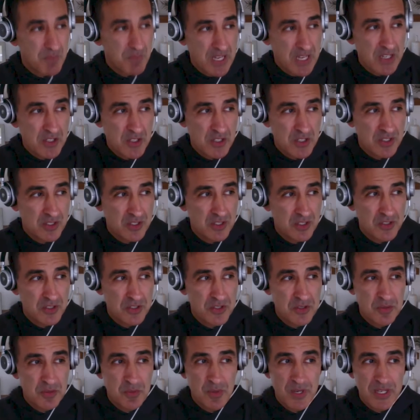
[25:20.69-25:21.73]
ancient
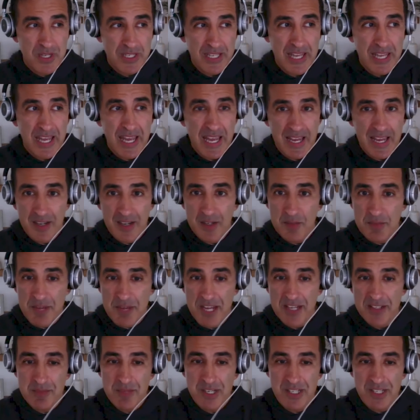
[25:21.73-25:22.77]
cultures where cattle
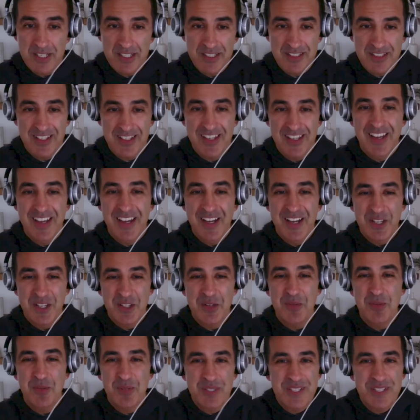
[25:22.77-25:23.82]
backed money, you would